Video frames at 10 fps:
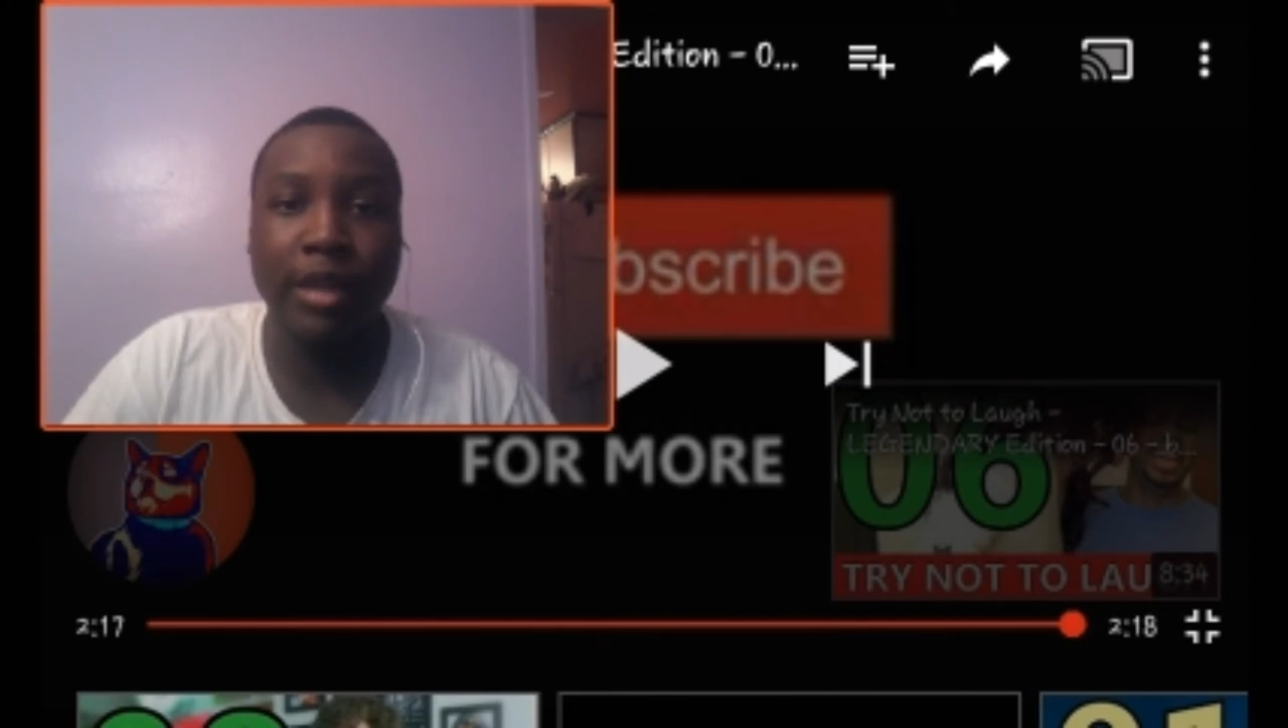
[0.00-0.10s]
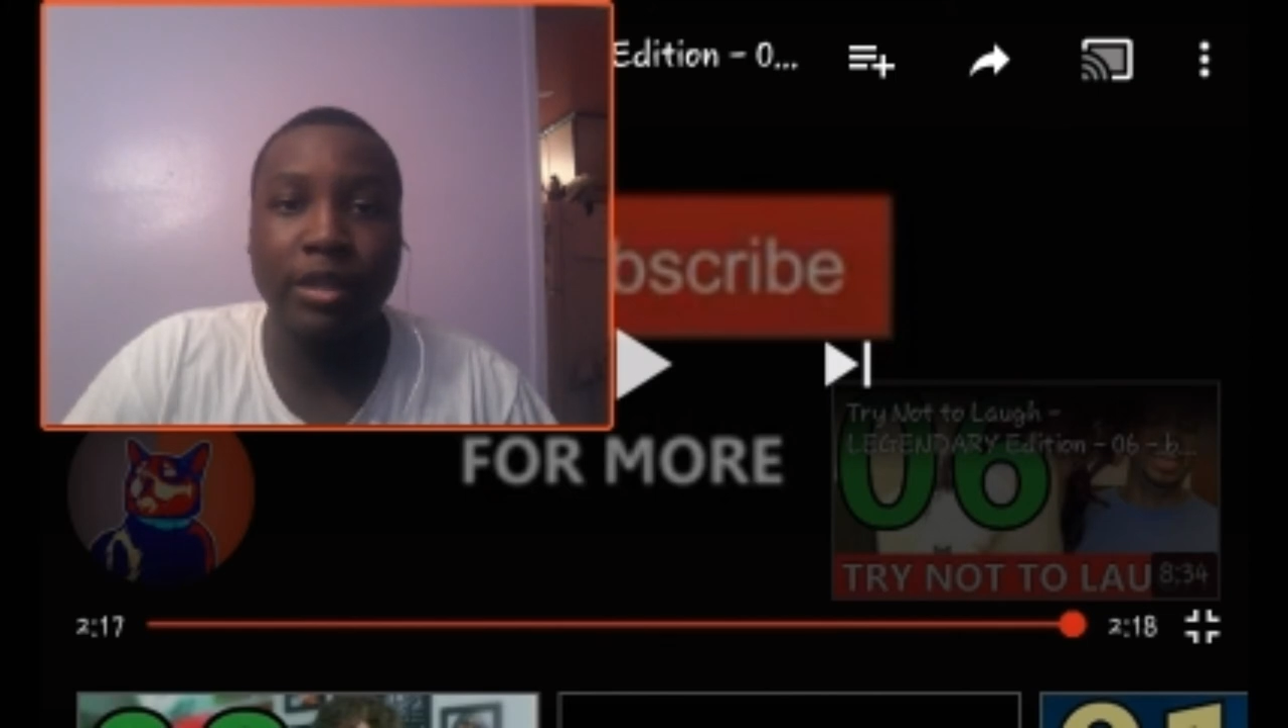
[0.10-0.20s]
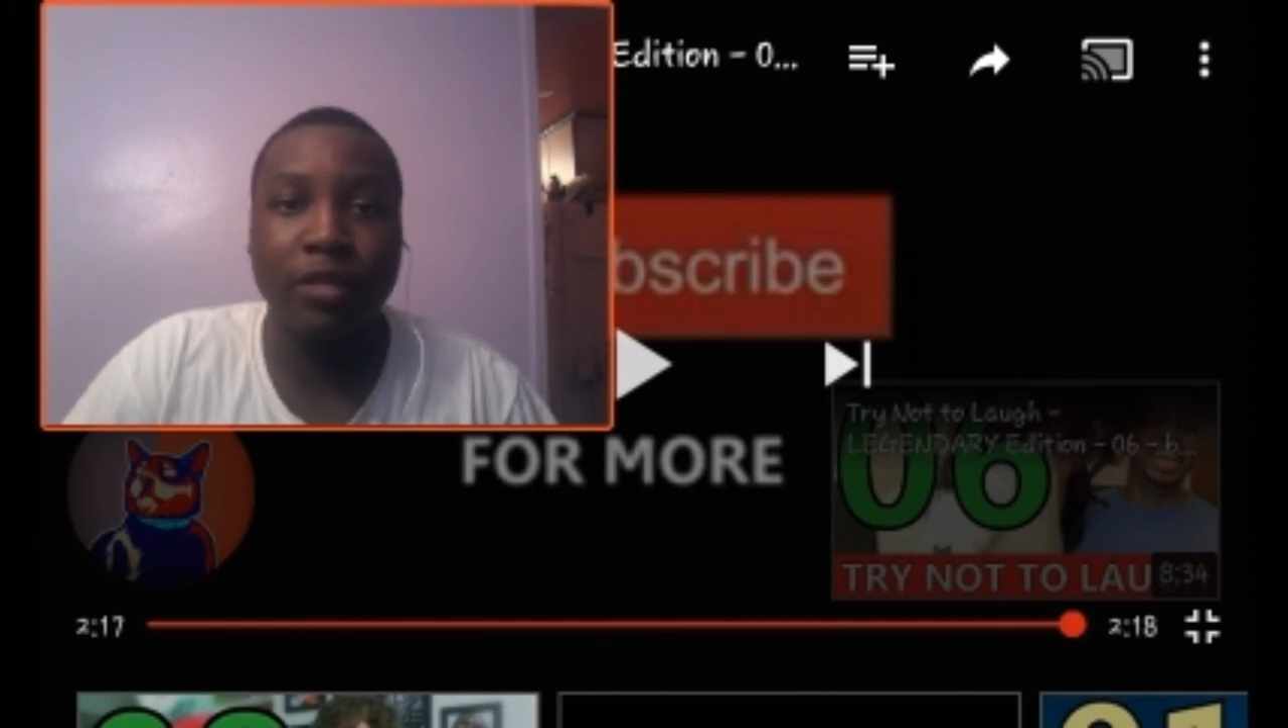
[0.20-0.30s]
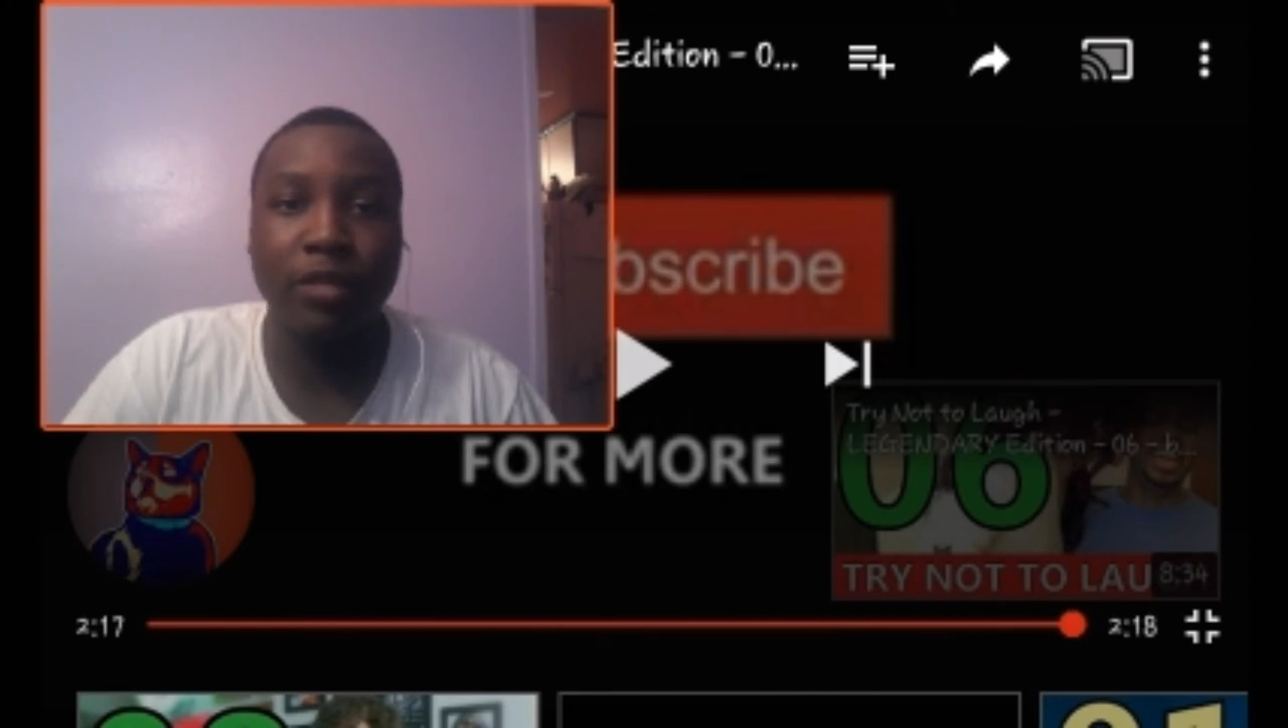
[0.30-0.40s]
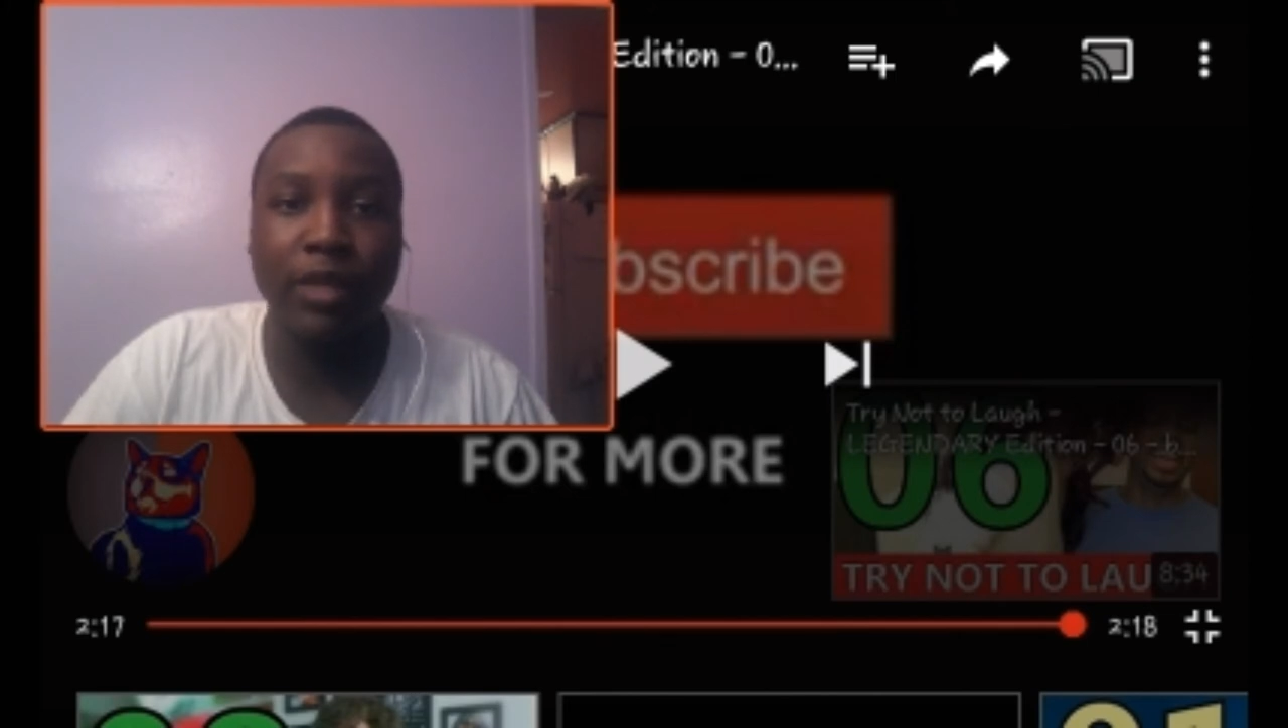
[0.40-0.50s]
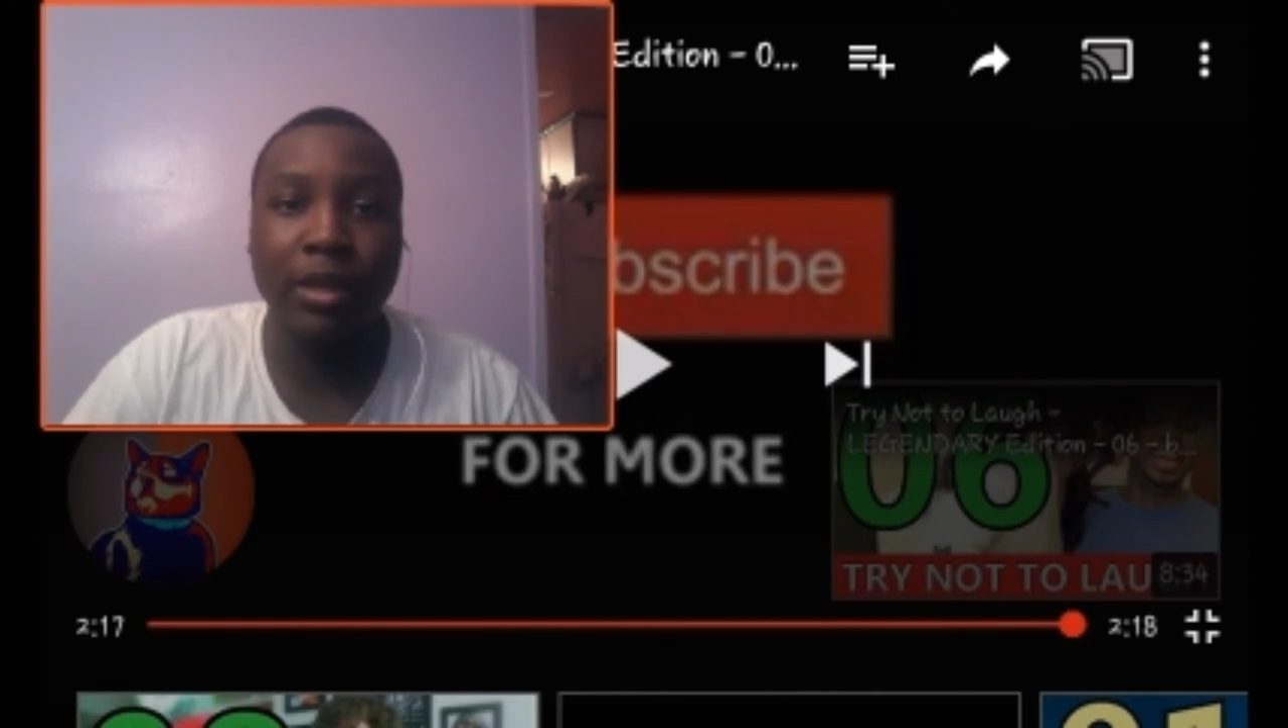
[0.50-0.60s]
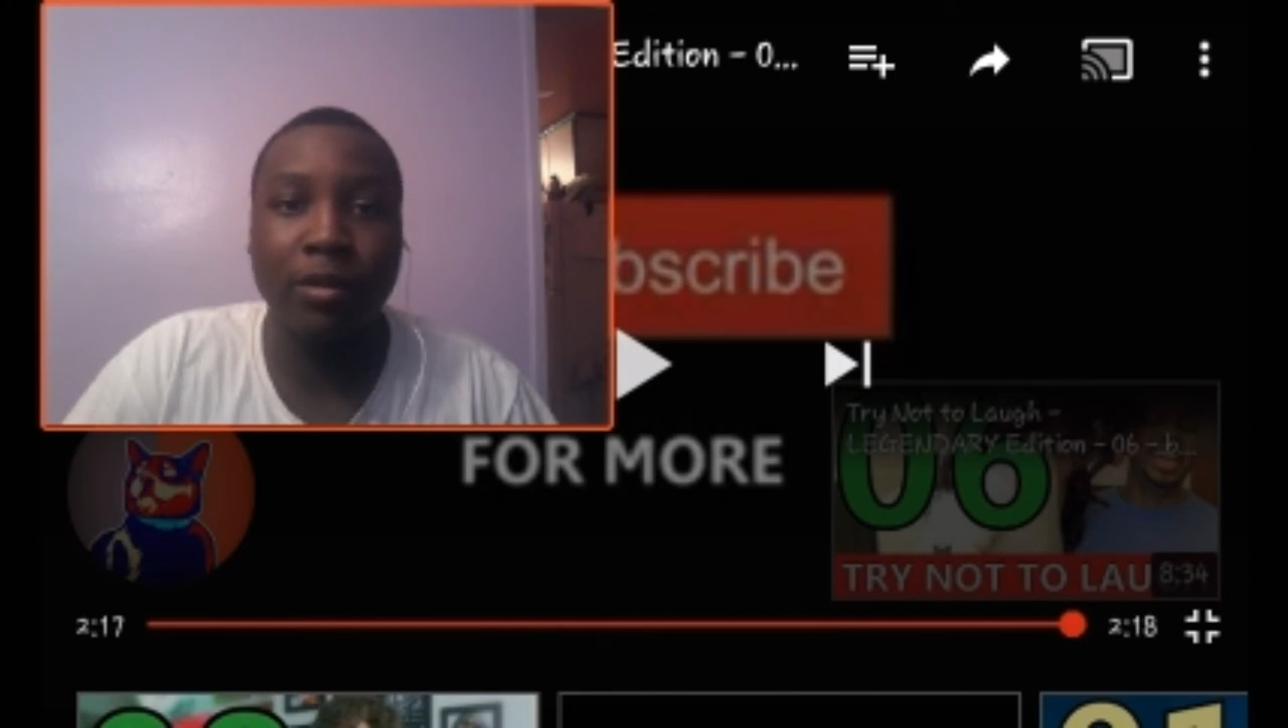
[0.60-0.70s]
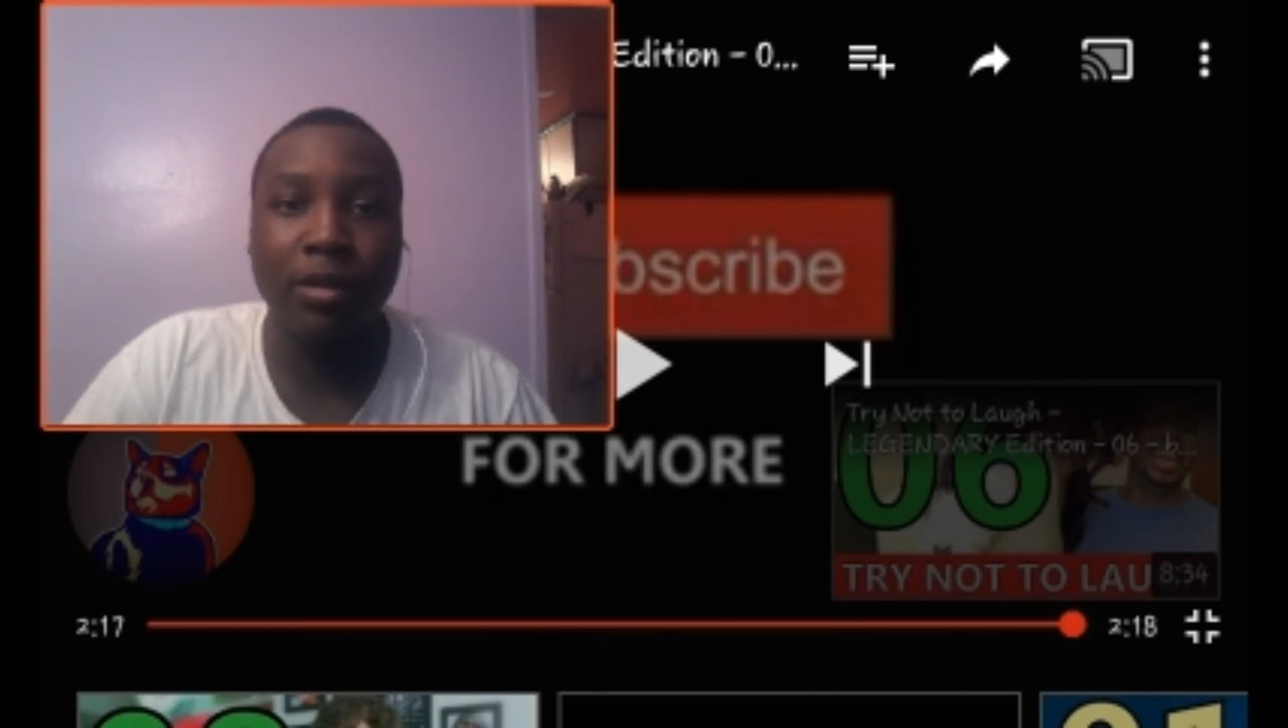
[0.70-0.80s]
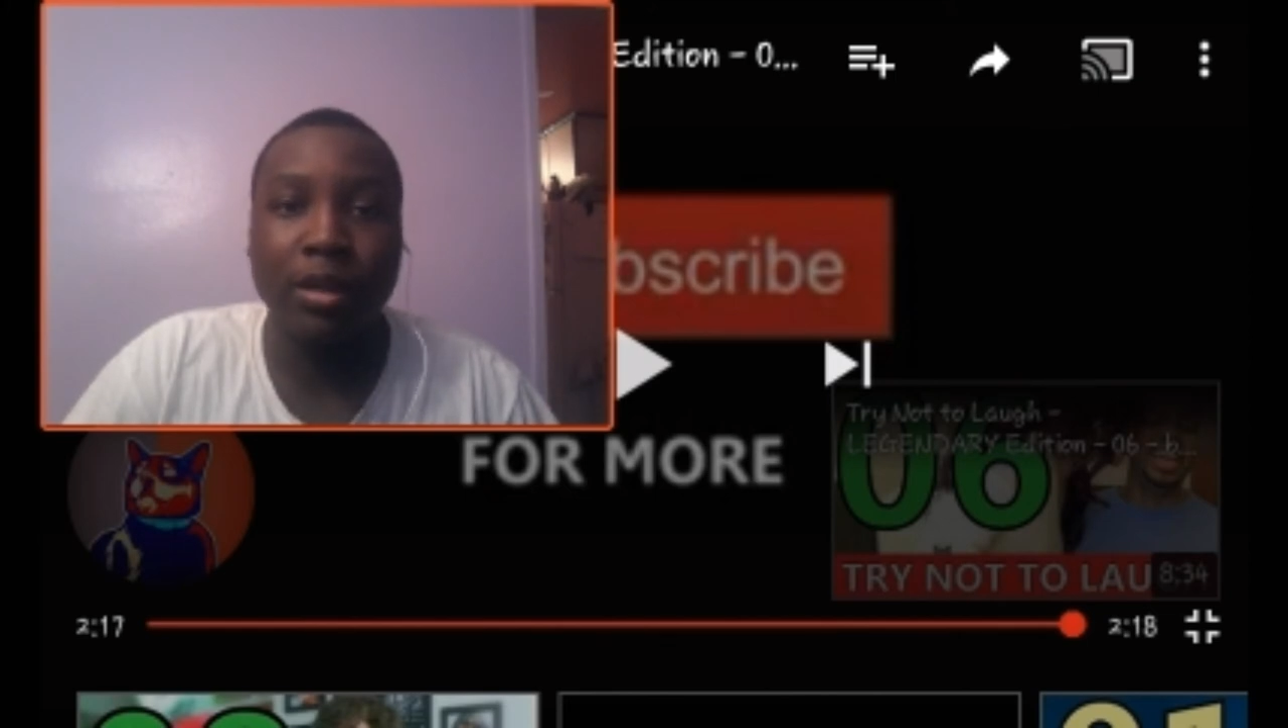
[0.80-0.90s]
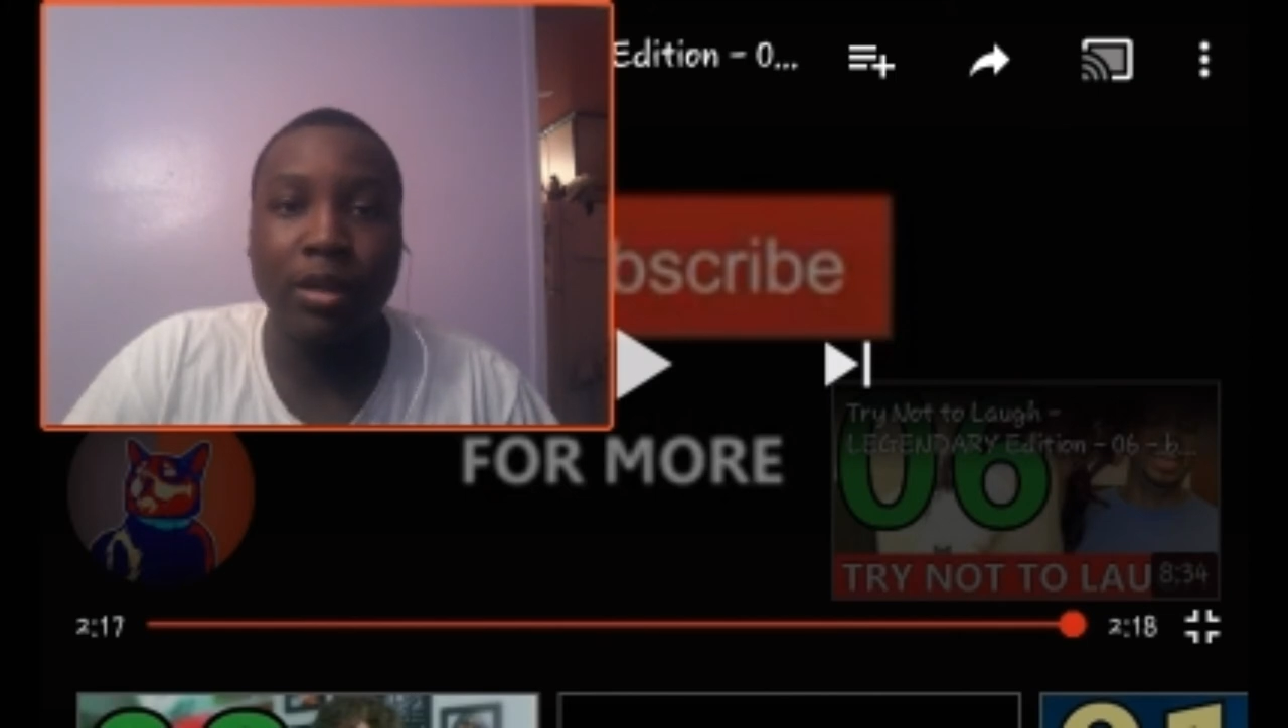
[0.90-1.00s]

this video,